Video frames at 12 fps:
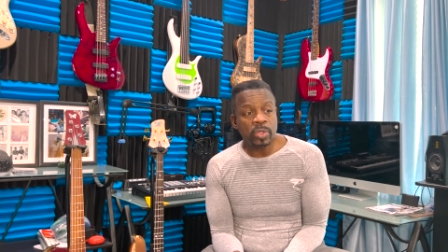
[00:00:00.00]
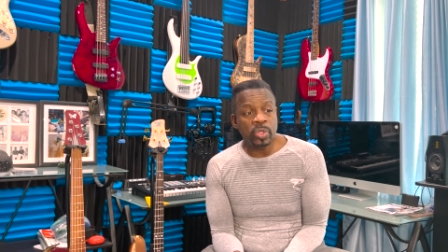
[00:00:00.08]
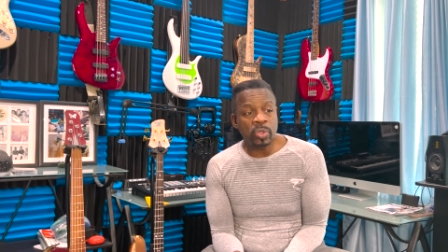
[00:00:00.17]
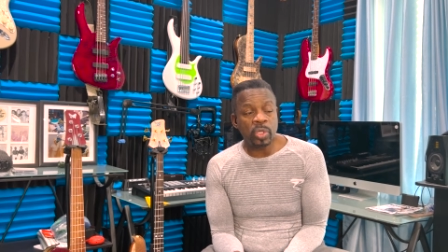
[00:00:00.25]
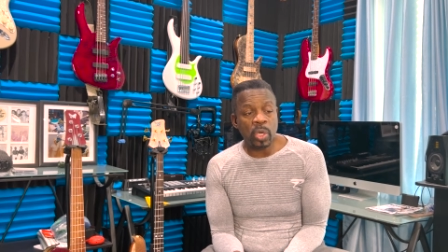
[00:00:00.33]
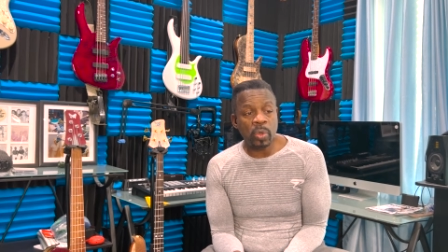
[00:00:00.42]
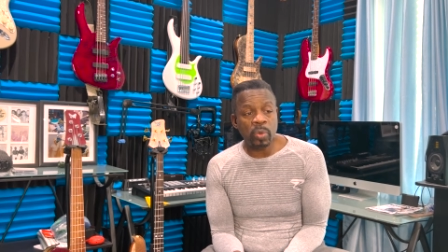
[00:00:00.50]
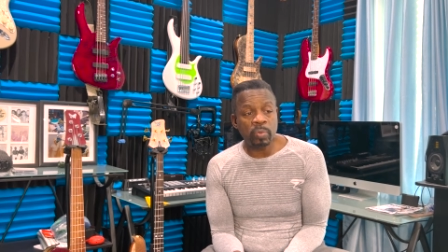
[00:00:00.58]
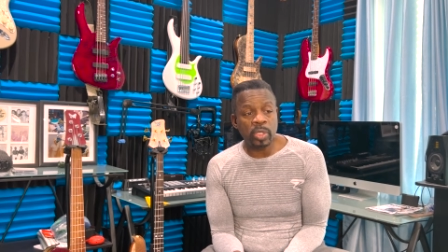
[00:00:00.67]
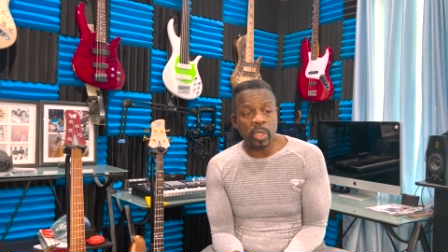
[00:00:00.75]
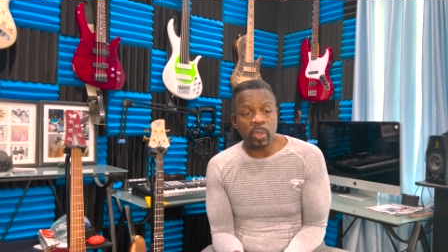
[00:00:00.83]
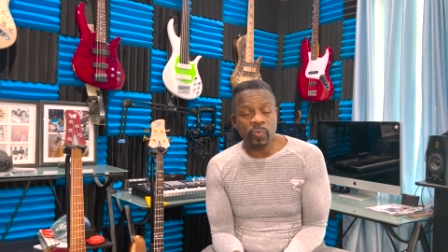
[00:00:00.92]
You can go,
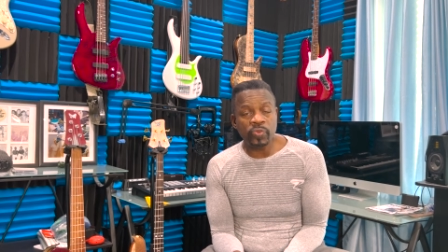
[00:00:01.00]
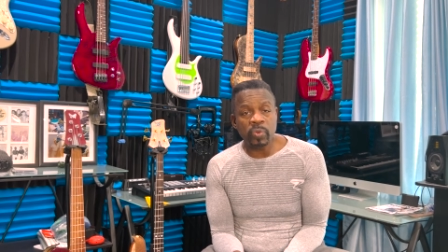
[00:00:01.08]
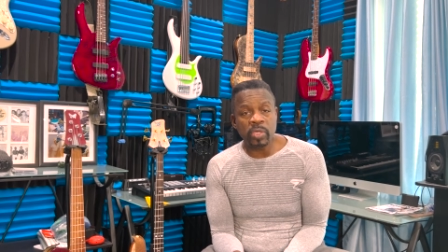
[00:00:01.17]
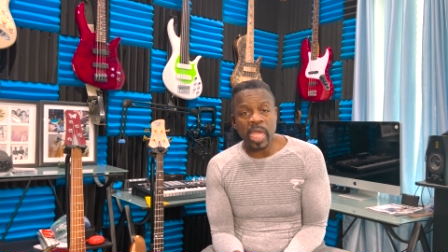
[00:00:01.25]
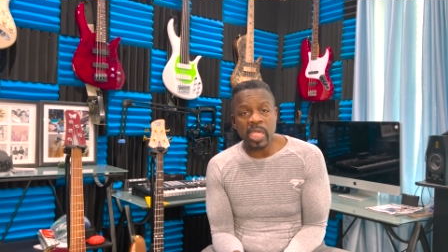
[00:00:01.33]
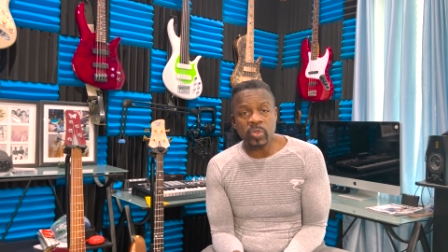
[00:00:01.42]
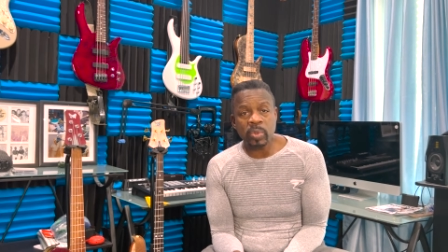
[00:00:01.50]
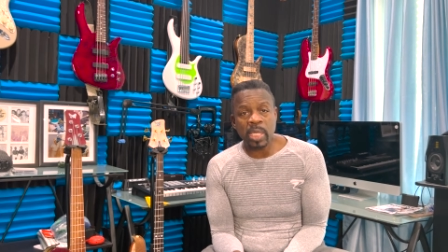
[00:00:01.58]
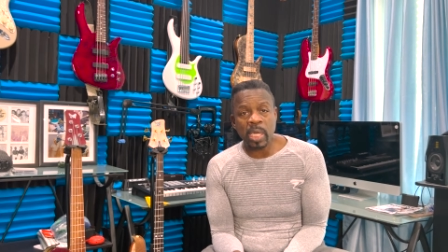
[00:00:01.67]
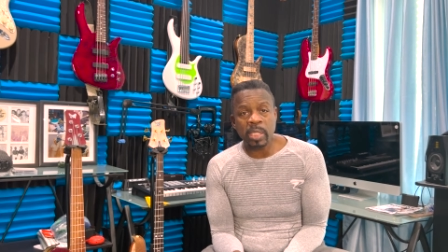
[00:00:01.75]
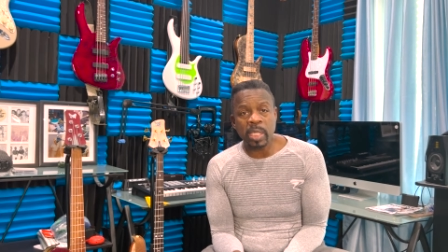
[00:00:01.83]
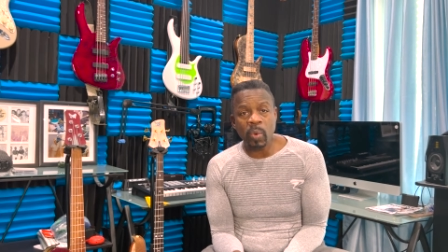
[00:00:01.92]
you know, a few days
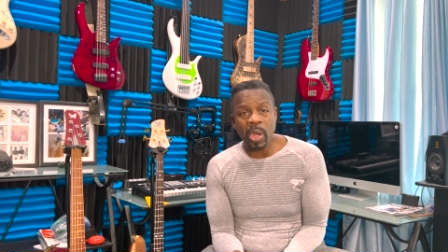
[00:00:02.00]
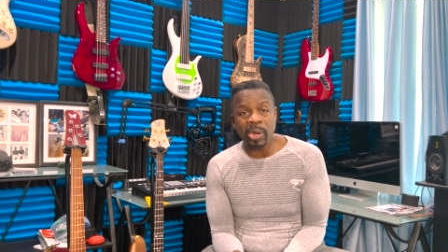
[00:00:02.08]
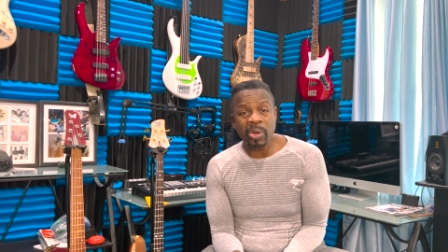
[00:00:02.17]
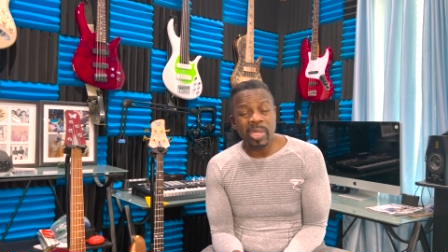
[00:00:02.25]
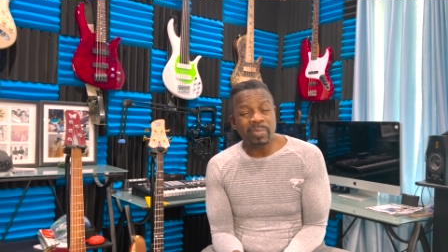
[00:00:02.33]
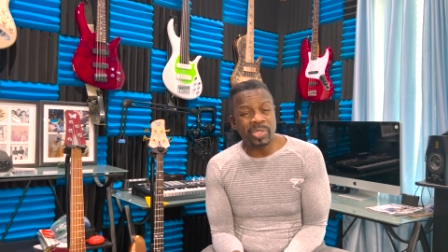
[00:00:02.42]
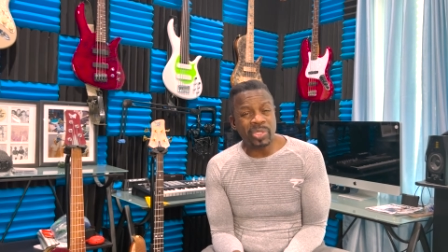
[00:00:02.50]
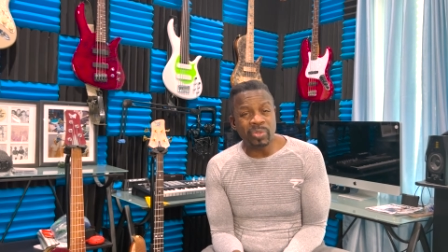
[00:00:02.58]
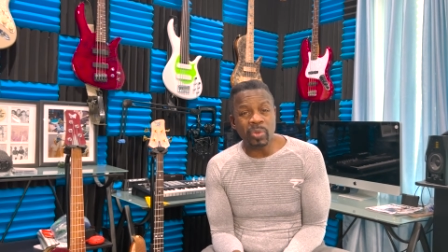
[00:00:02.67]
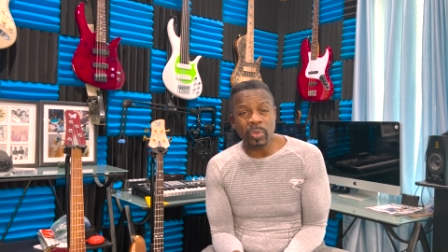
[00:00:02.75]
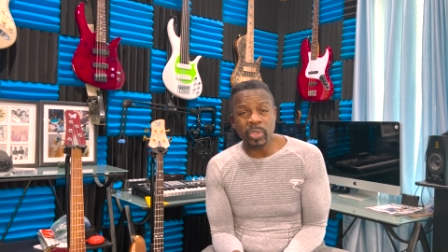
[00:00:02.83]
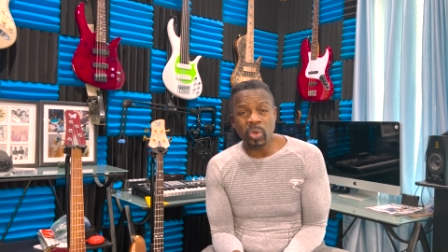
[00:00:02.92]
without any water, but you can
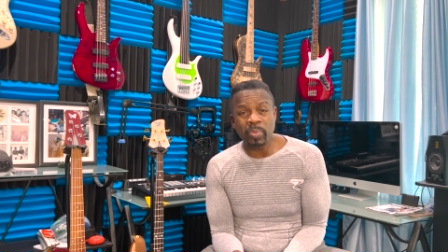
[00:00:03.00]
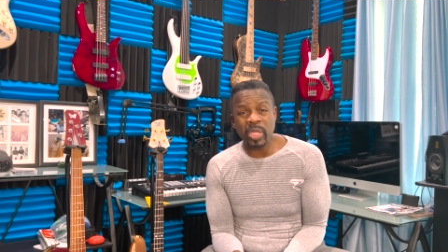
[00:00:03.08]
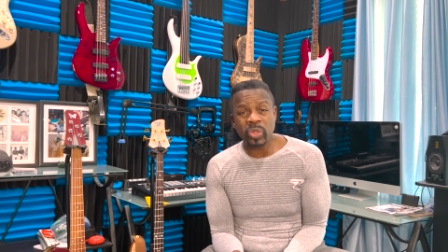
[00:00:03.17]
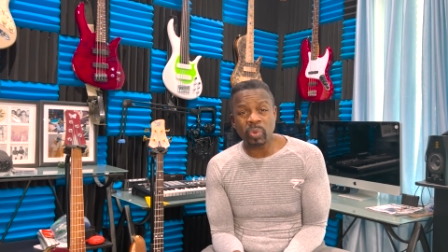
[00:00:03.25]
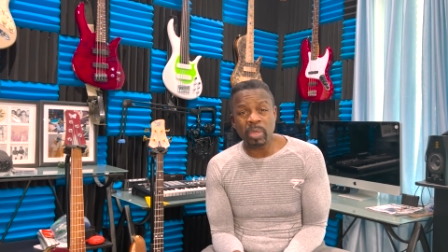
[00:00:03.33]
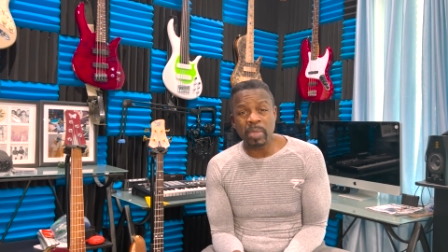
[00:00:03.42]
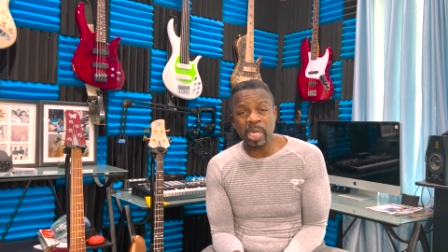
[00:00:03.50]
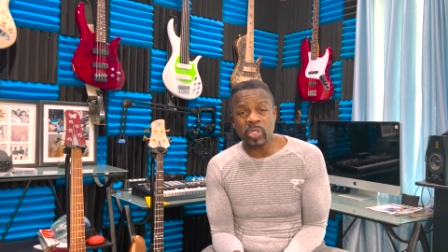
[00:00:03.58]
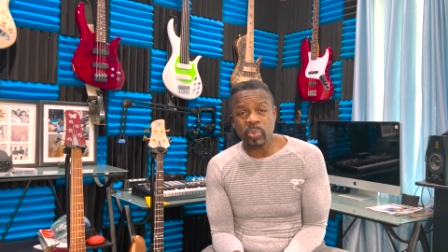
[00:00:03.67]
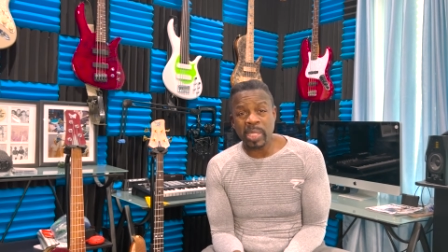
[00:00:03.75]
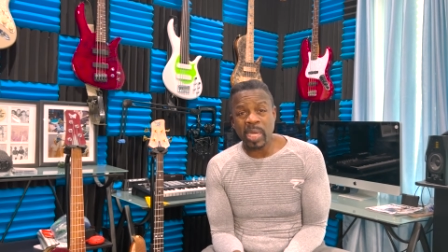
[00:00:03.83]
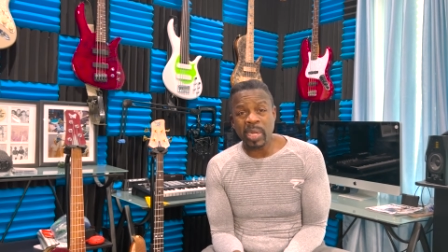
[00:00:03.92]
only go about three minutes
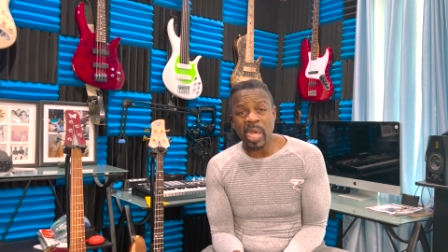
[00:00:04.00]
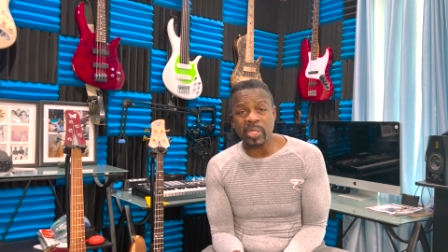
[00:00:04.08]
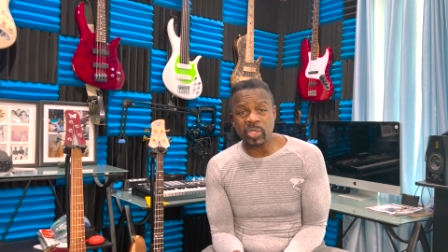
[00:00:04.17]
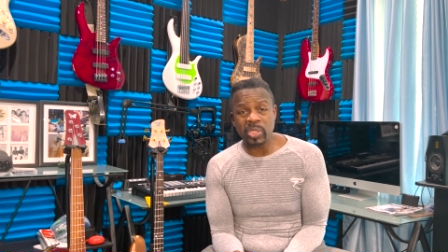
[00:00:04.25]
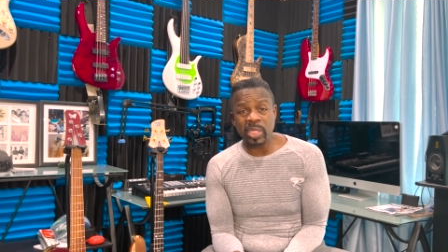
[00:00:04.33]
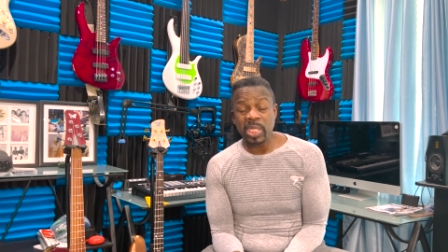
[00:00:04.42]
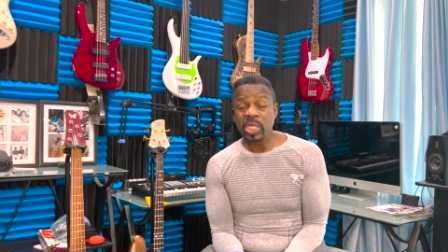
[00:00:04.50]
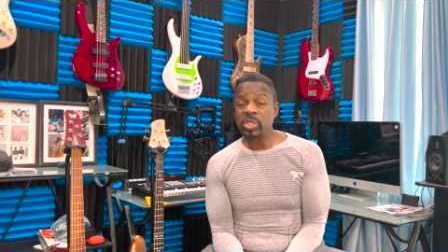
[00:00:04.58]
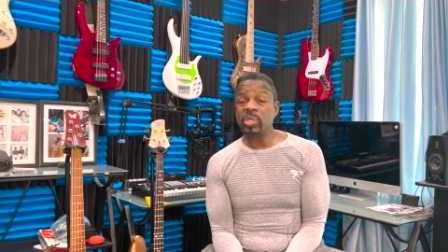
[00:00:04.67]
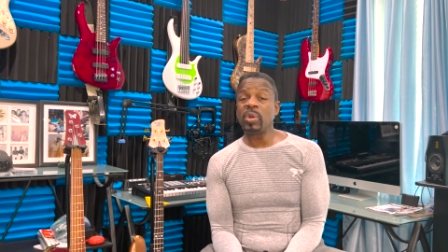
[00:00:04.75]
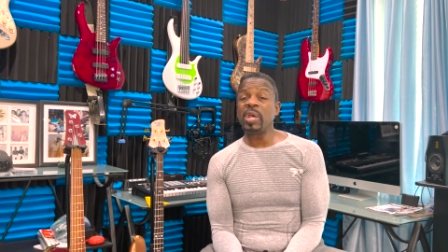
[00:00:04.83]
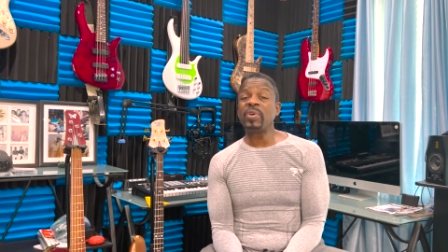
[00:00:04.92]
without oxygen.
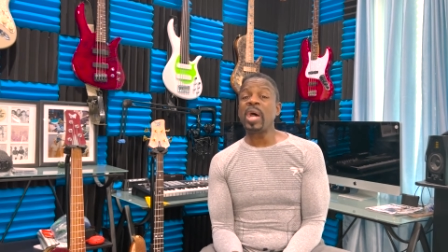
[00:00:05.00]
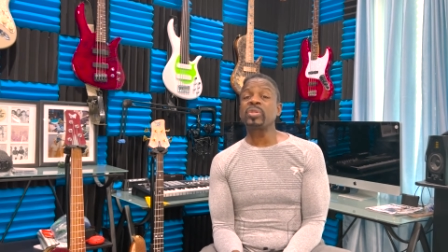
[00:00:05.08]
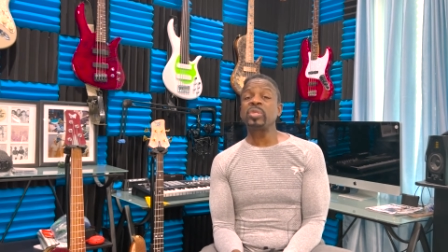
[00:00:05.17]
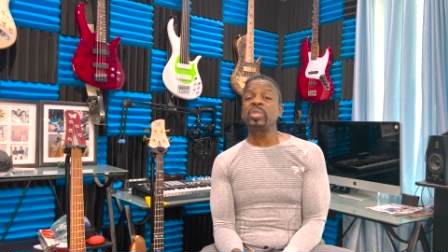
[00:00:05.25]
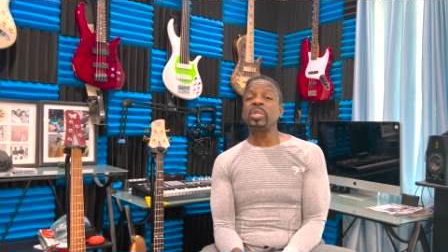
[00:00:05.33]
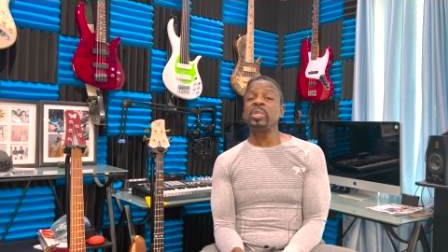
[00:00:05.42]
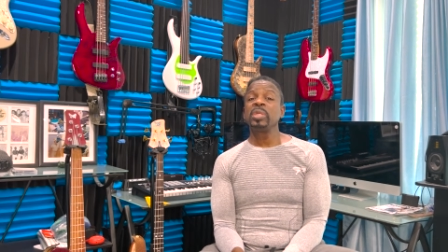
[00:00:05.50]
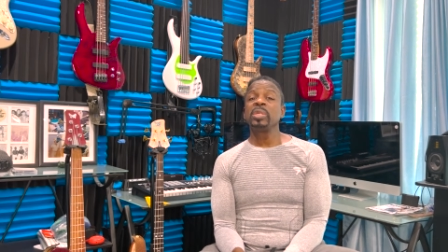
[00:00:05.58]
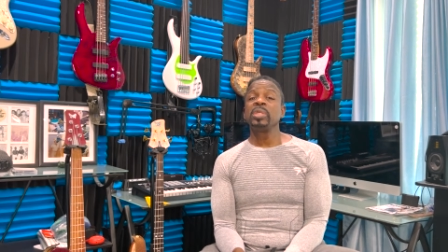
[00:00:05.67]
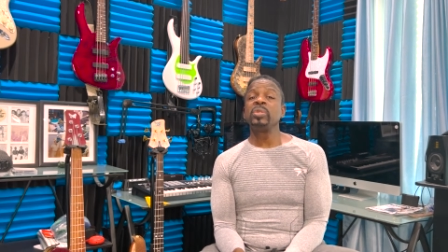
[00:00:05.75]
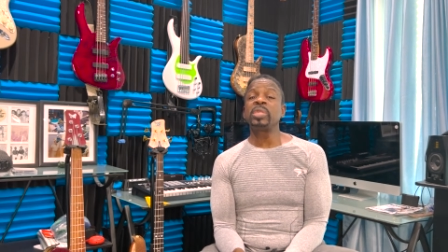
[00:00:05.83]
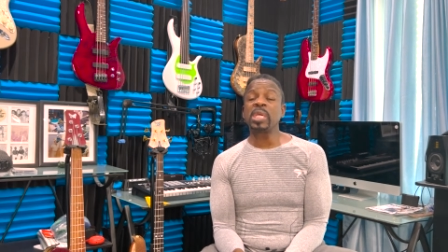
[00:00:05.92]
You don't have oxygen,
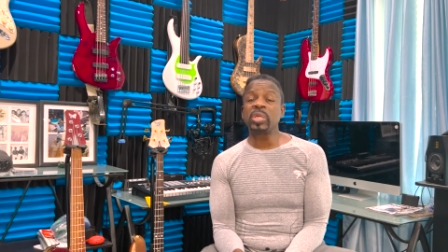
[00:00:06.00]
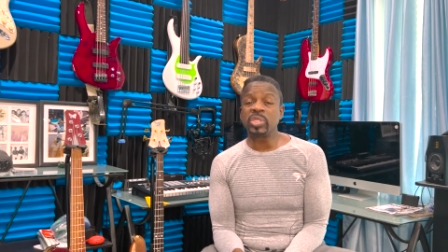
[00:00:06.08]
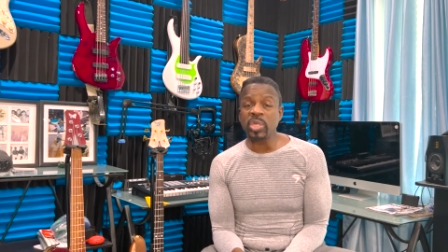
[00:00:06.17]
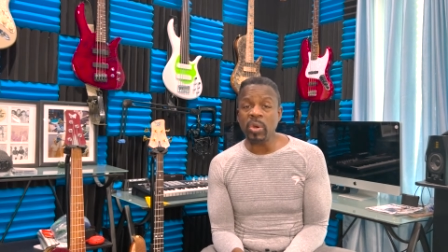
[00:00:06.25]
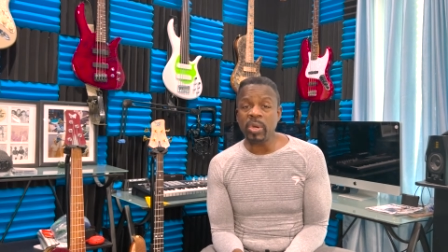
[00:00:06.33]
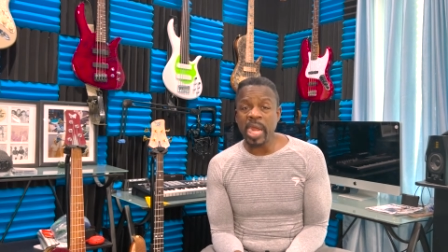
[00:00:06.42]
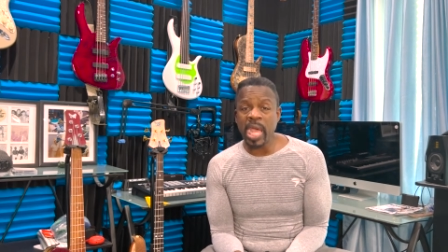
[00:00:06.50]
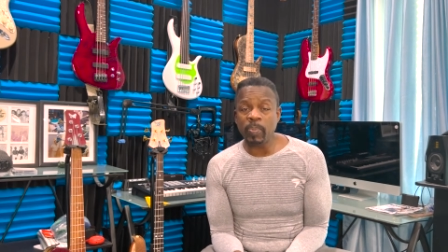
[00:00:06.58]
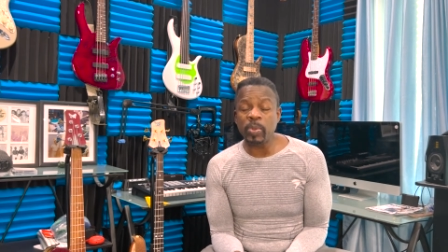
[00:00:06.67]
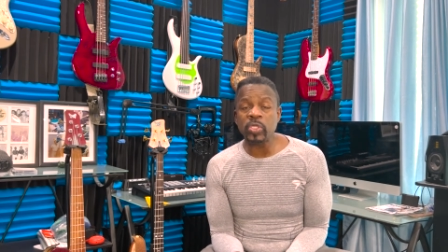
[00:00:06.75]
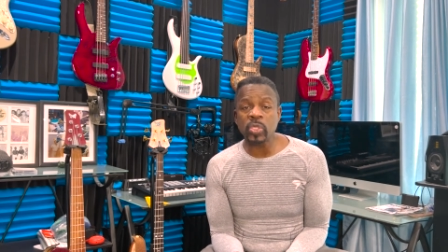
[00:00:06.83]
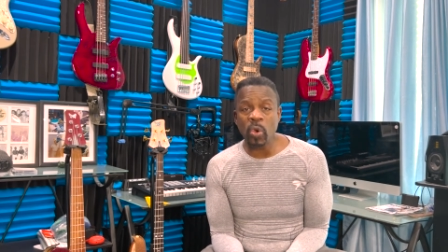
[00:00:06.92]
you take a dirt nap.
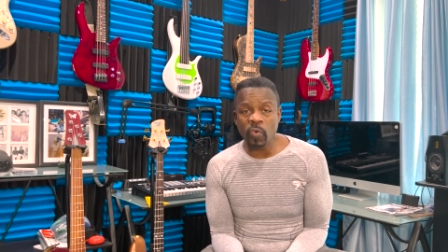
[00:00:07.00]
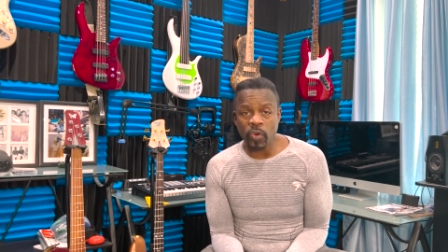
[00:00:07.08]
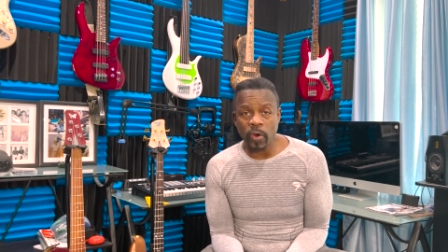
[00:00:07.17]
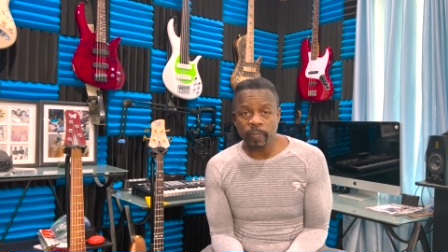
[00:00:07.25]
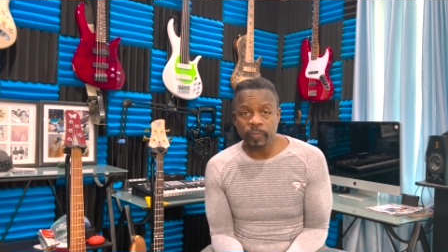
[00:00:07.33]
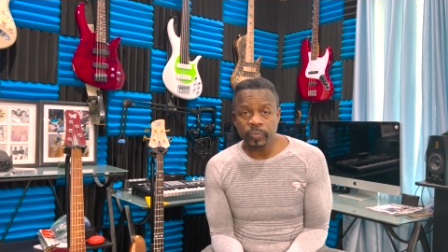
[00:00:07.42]
It's over.